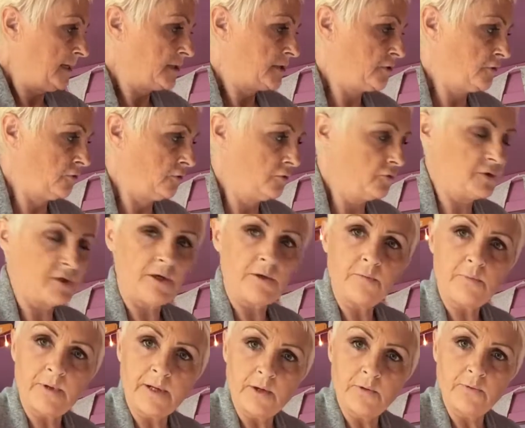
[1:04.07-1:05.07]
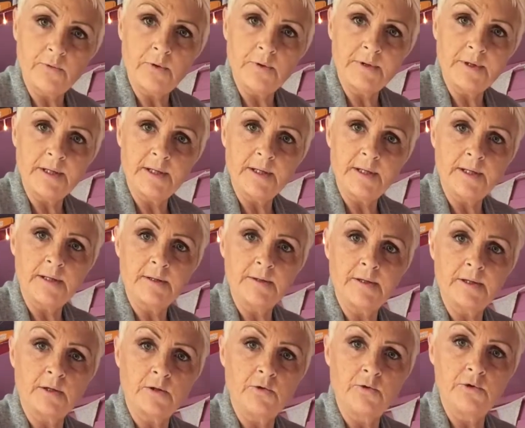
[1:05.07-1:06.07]
to hold it while
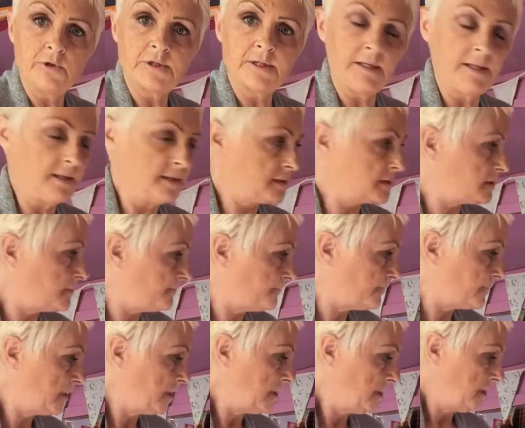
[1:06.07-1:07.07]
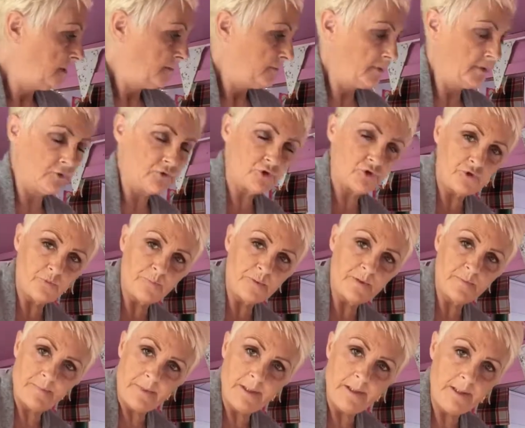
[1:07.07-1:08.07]
the glue sets. Well,
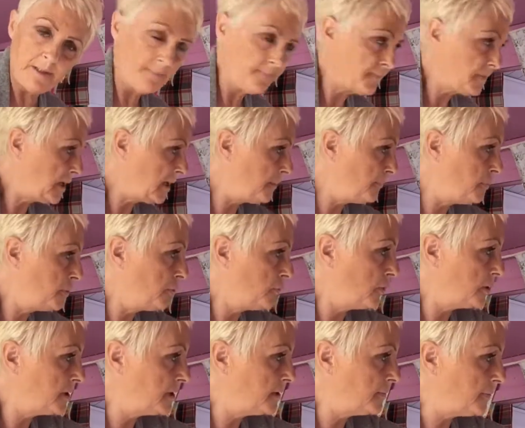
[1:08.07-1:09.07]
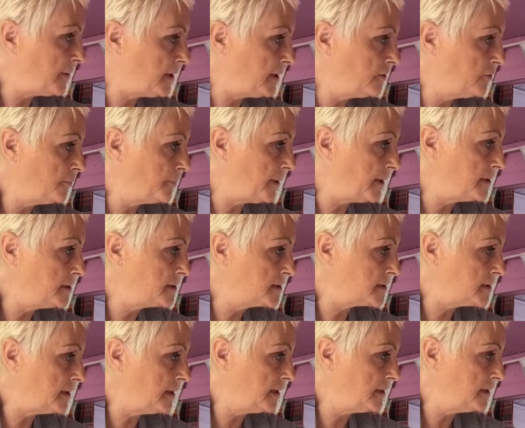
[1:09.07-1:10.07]
stupid me, I put one of the panel
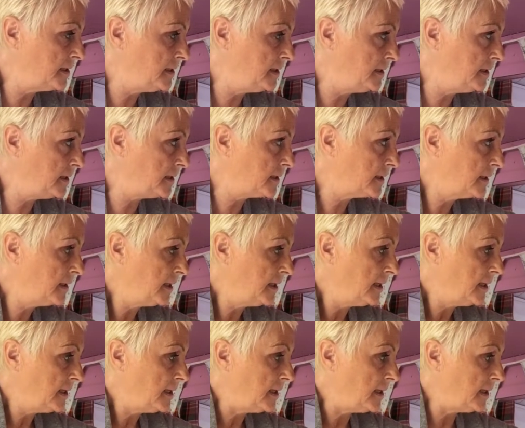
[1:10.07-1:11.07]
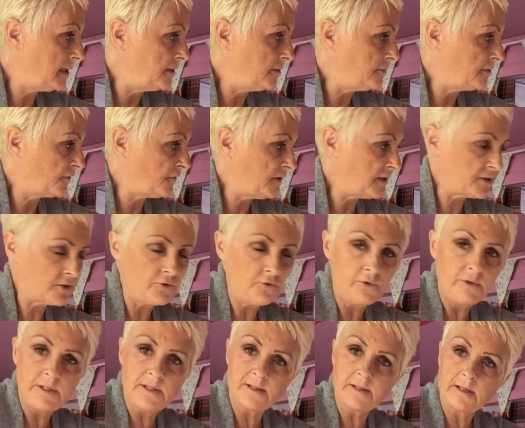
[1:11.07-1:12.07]
pins in here and it was far
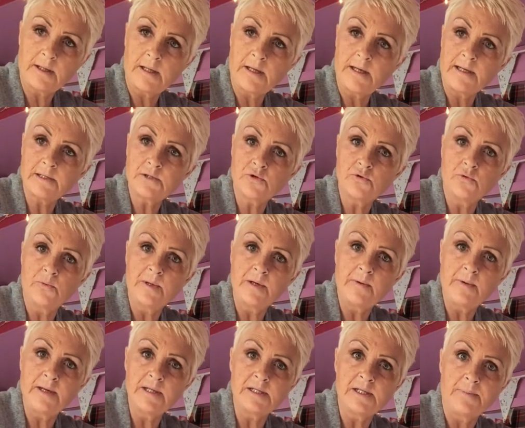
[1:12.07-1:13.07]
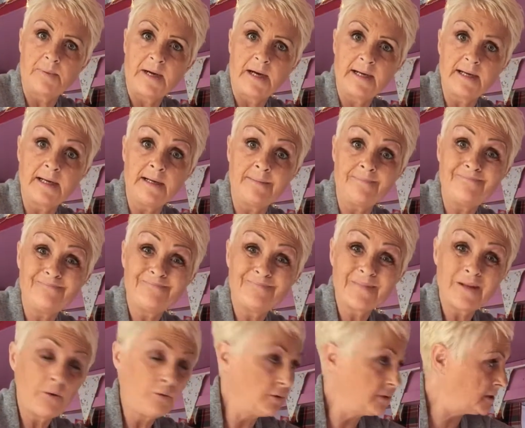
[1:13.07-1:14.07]
too near the glass, so when I went to bang it,
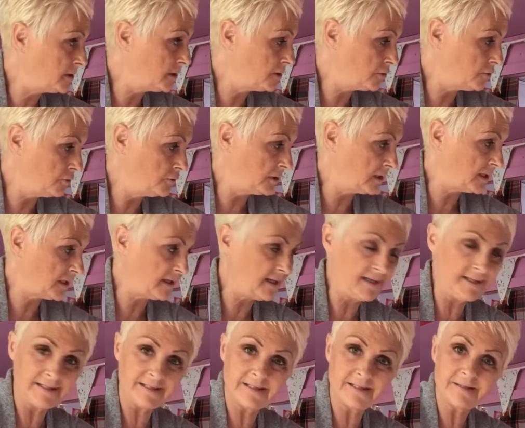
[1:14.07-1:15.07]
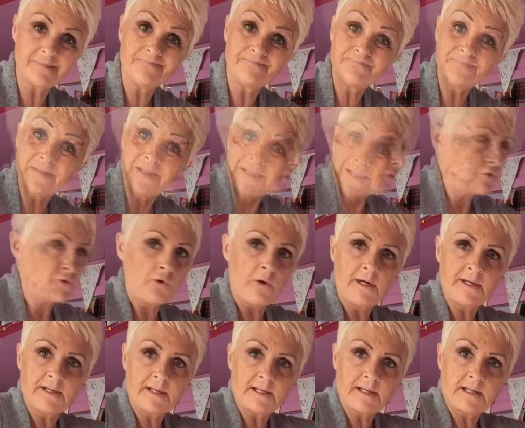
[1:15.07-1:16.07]
what did it do? It cracked. So I
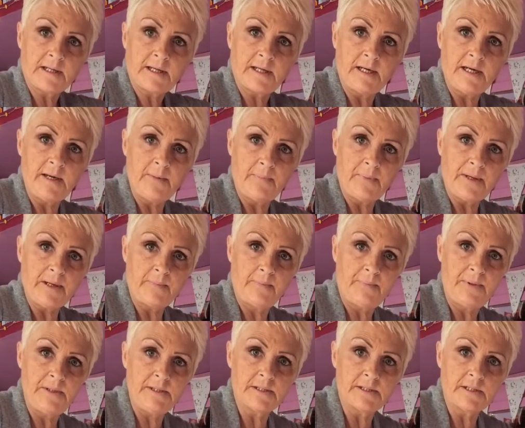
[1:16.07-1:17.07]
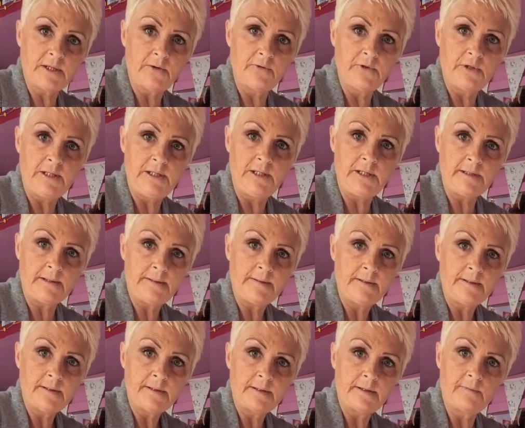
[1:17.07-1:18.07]
had a great big piece down here
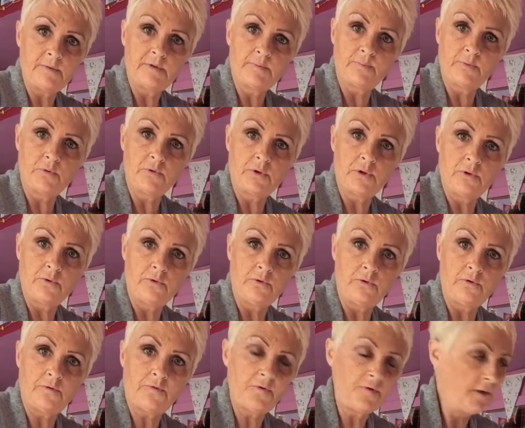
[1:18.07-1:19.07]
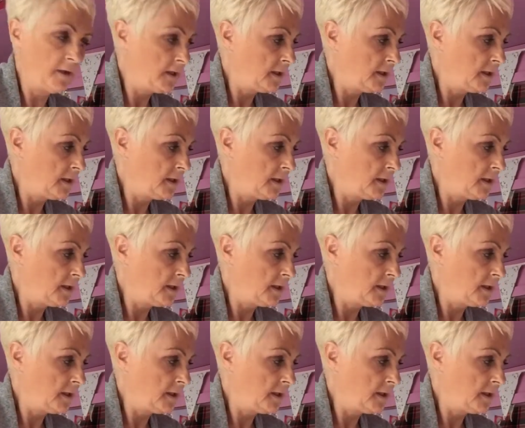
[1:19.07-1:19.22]
that was broken off.